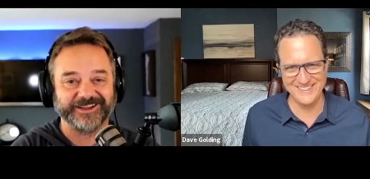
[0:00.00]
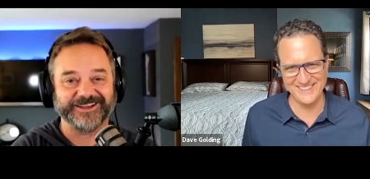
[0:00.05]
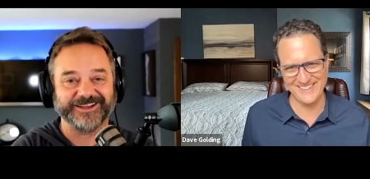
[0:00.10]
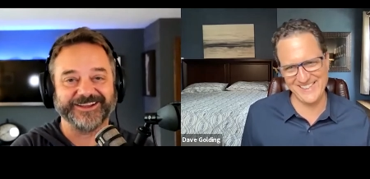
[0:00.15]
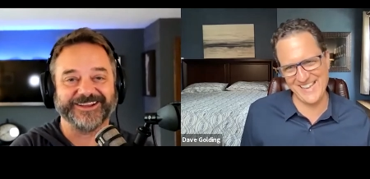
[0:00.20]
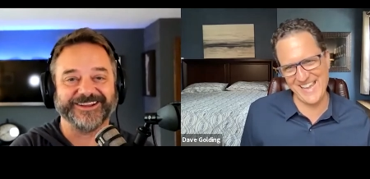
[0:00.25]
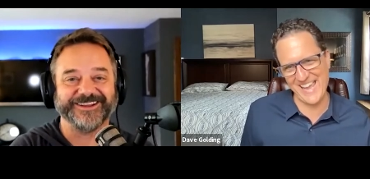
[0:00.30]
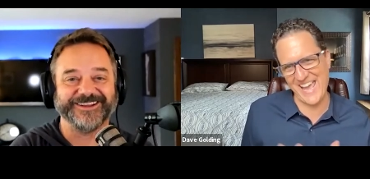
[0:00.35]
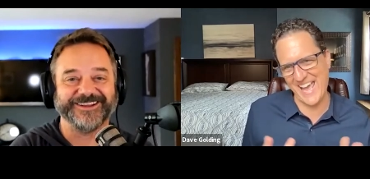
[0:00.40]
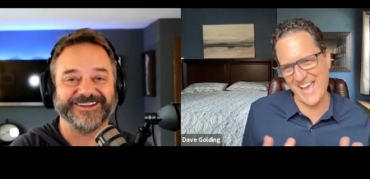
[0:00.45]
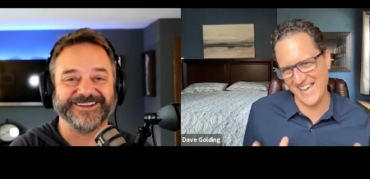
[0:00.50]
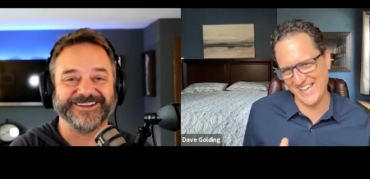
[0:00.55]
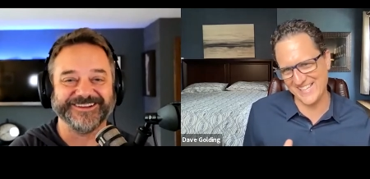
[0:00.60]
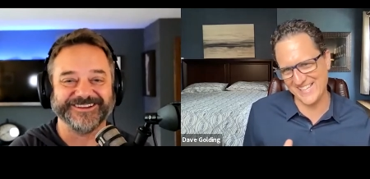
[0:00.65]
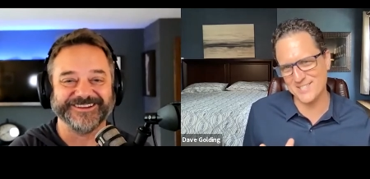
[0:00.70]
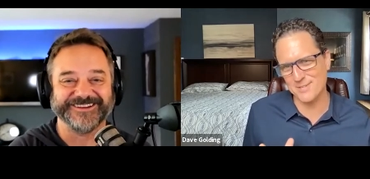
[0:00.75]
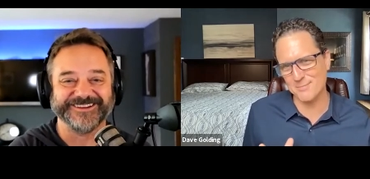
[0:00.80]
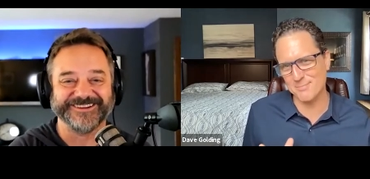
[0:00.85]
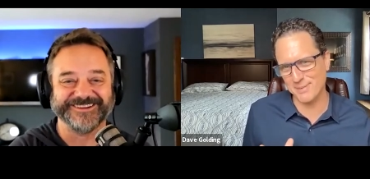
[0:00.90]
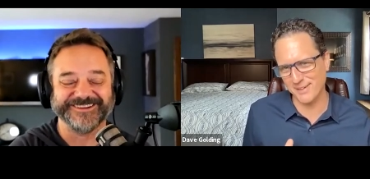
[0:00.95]
Speaker 1: Uh, yeah,
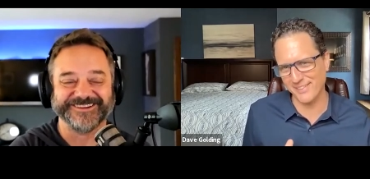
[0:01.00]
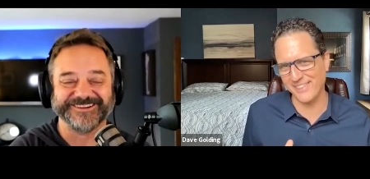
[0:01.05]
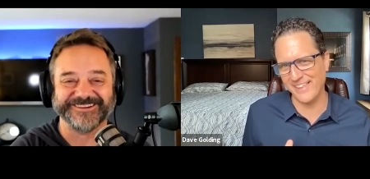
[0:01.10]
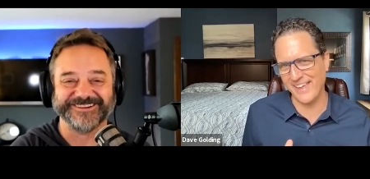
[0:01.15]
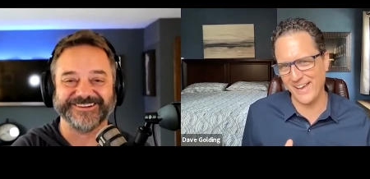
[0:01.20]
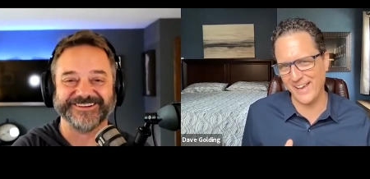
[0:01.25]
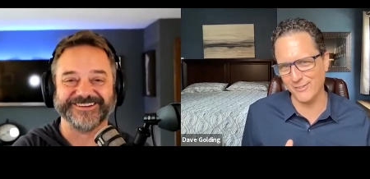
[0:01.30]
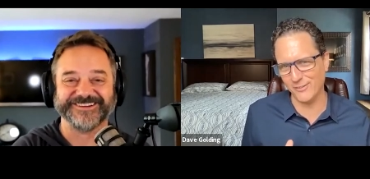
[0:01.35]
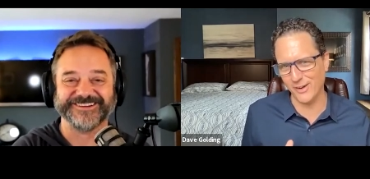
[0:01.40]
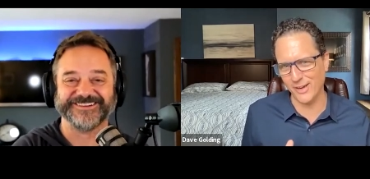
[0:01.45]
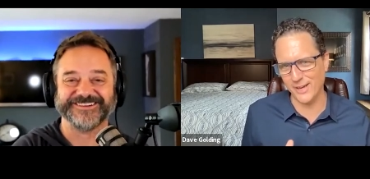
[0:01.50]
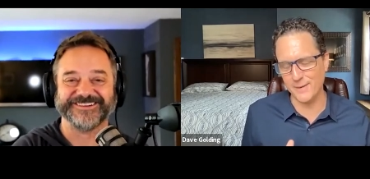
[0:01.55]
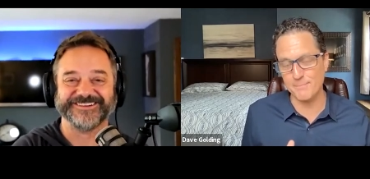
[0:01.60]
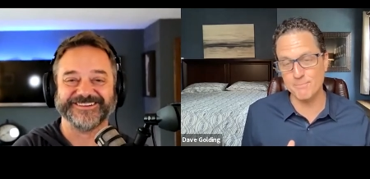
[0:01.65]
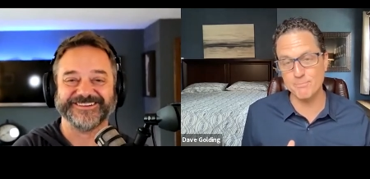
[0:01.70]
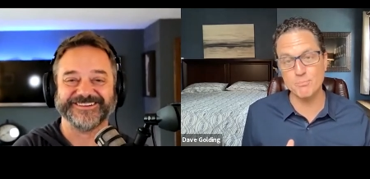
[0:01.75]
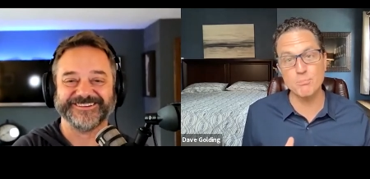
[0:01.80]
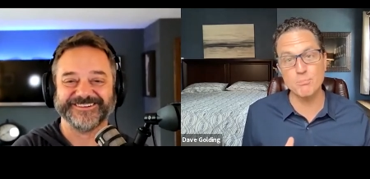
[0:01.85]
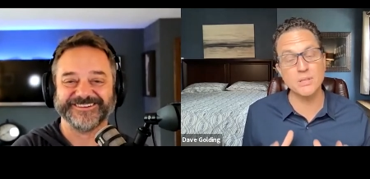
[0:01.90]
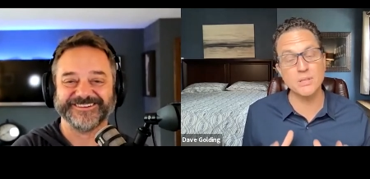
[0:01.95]
it's a bit of that, right?
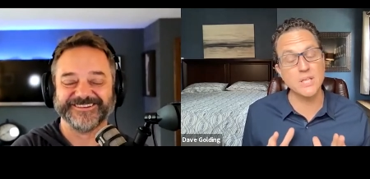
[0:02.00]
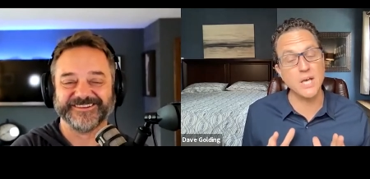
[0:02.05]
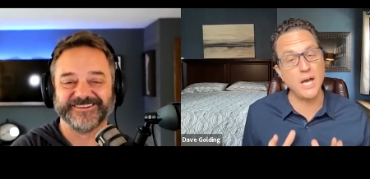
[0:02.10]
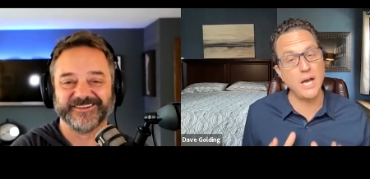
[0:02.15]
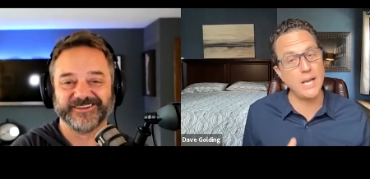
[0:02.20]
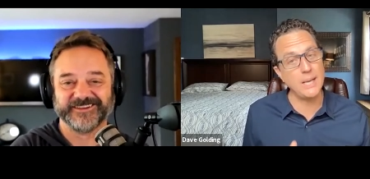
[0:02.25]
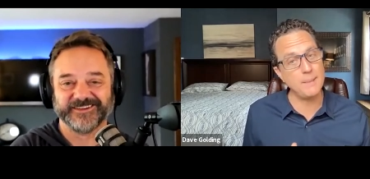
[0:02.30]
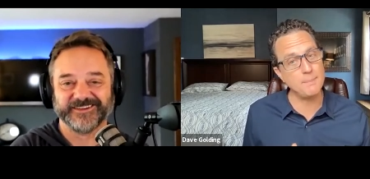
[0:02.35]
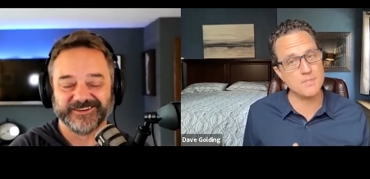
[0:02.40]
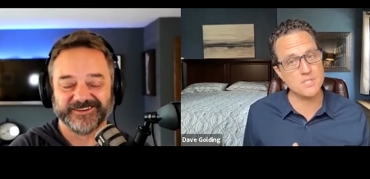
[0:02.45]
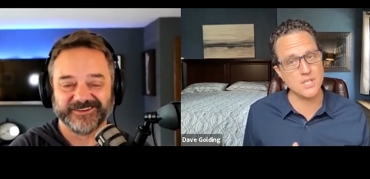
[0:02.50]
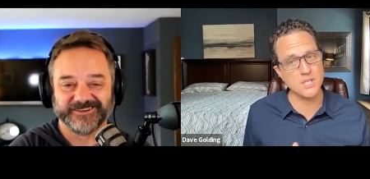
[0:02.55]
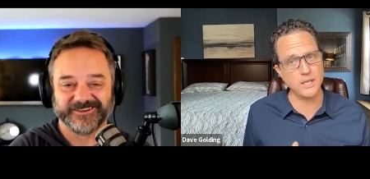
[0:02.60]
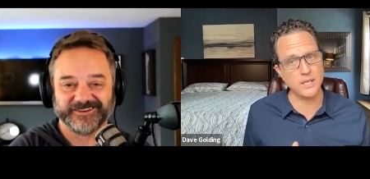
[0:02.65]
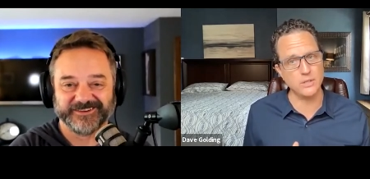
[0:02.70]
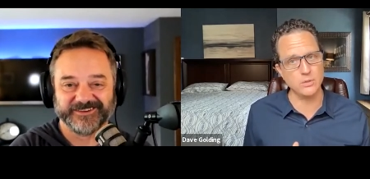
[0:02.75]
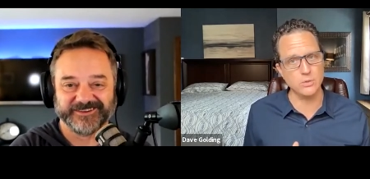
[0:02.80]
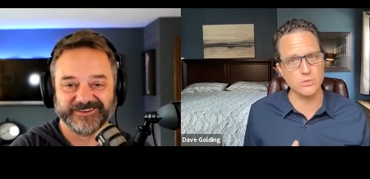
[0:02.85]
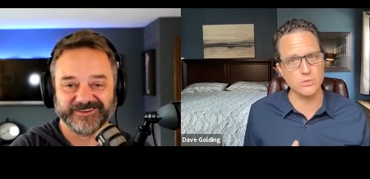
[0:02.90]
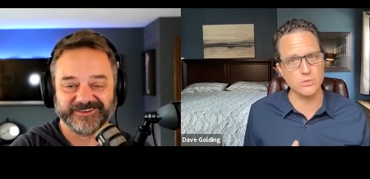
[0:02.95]
But the hype
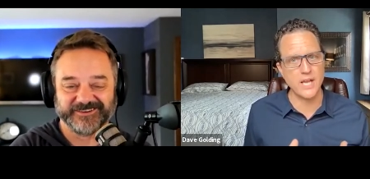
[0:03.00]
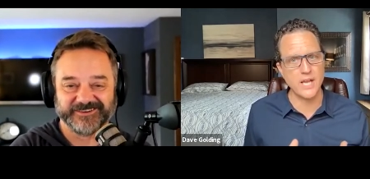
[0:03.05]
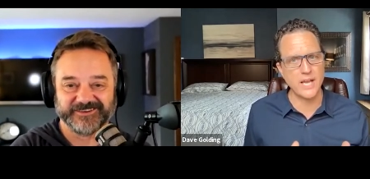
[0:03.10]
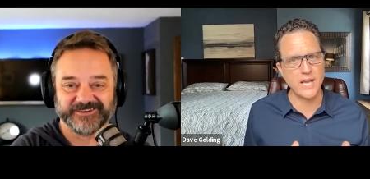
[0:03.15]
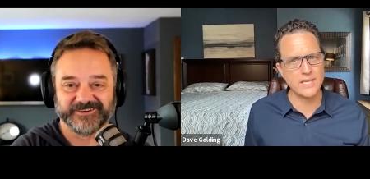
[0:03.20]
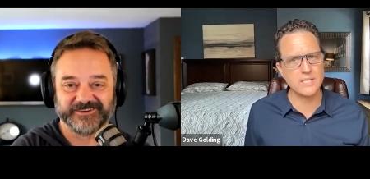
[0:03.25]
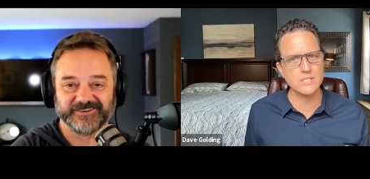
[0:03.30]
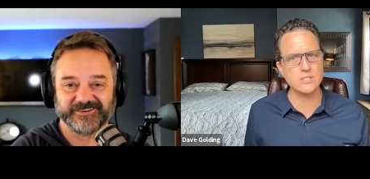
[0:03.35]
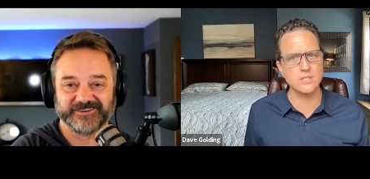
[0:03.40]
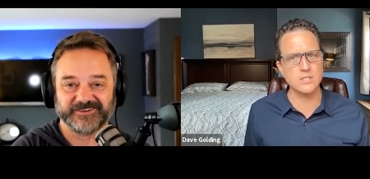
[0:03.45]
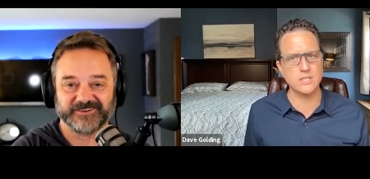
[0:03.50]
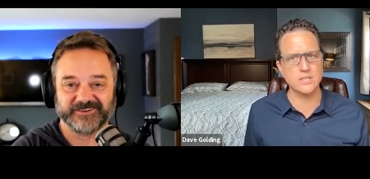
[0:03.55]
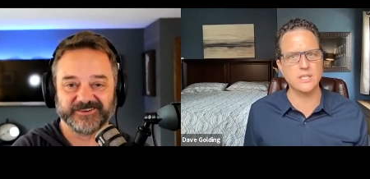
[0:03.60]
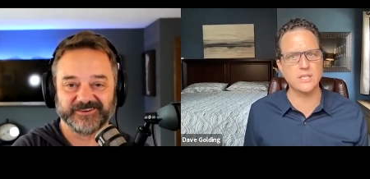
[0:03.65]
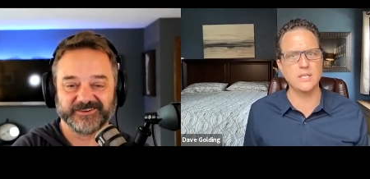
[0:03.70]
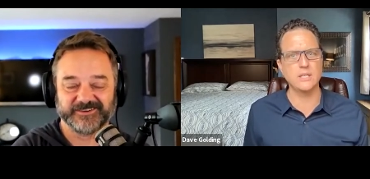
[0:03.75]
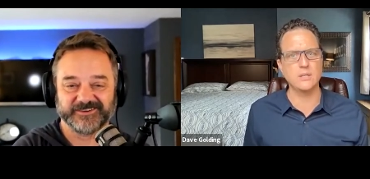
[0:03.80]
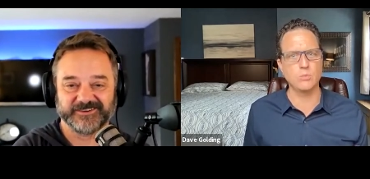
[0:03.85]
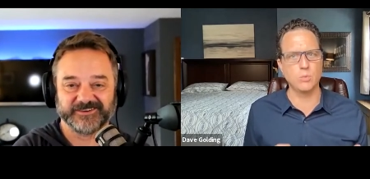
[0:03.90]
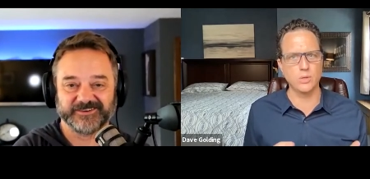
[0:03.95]
cycles, I actually think